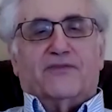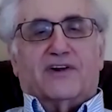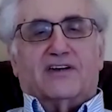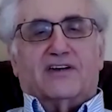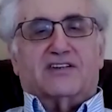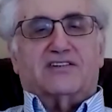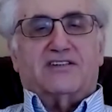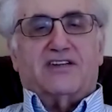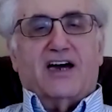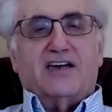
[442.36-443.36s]
It's a
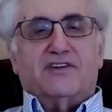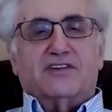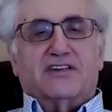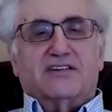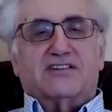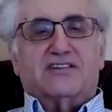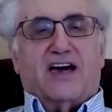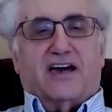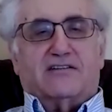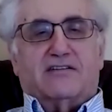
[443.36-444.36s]
state within a
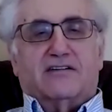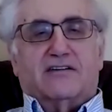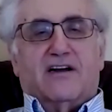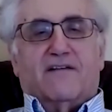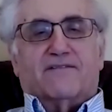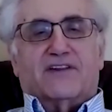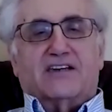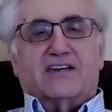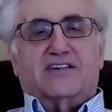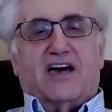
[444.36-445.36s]
state. They
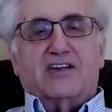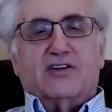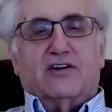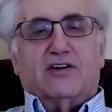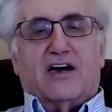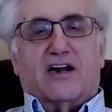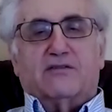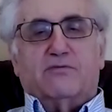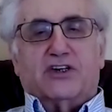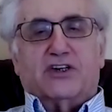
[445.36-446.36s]
schedule their
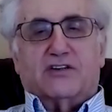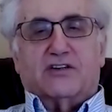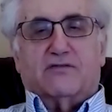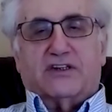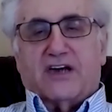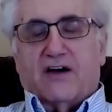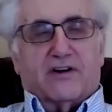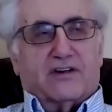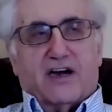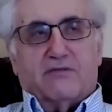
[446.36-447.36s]
admission,
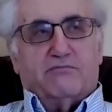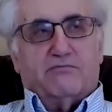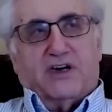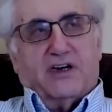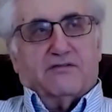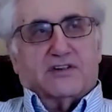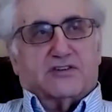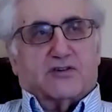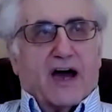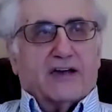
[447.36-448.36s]
whatever they believe is
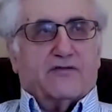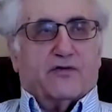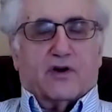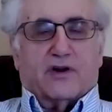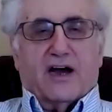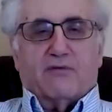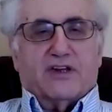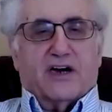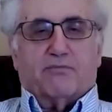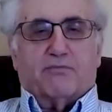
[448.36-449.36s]
right for them,
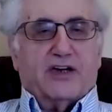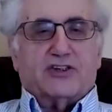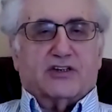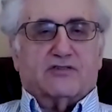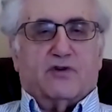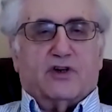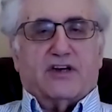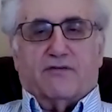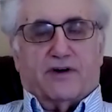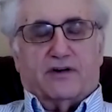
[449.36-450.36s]
their patient,
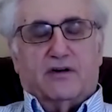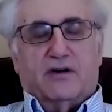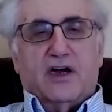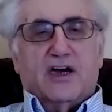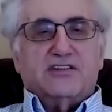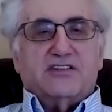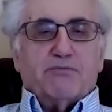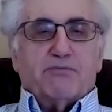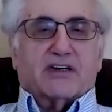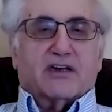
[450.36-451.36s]
whatever.
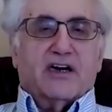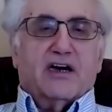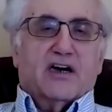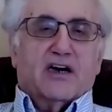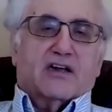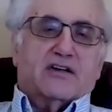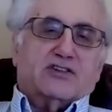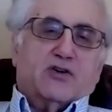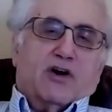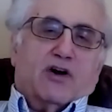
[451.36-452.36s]
Typically, the
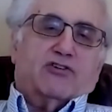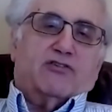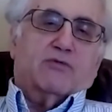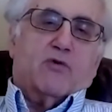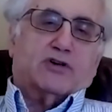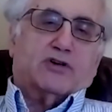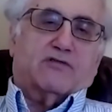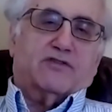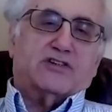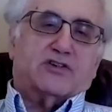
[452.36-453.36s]
surgery, most
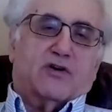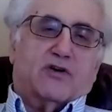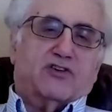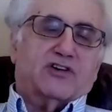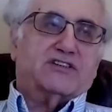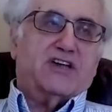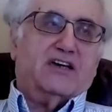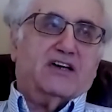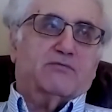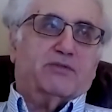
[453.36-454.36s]
of the surgery is
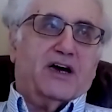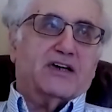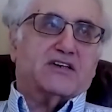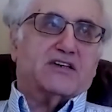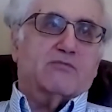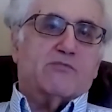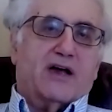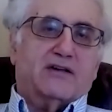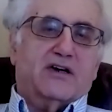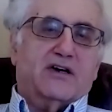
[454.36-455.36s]
taking place on
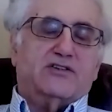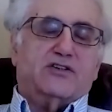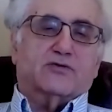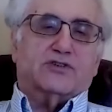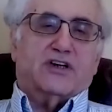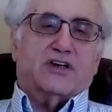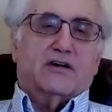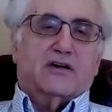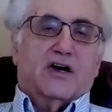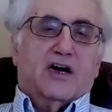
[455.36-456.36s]
Monday and Tuesday.
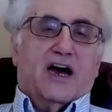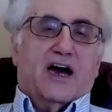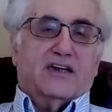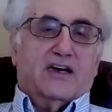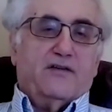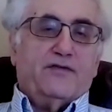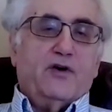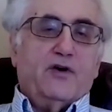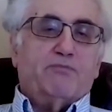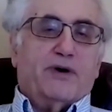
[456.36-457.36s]
And if
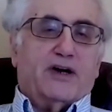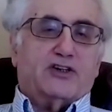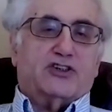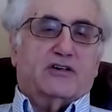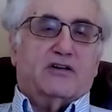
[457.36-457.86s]
you're a patient,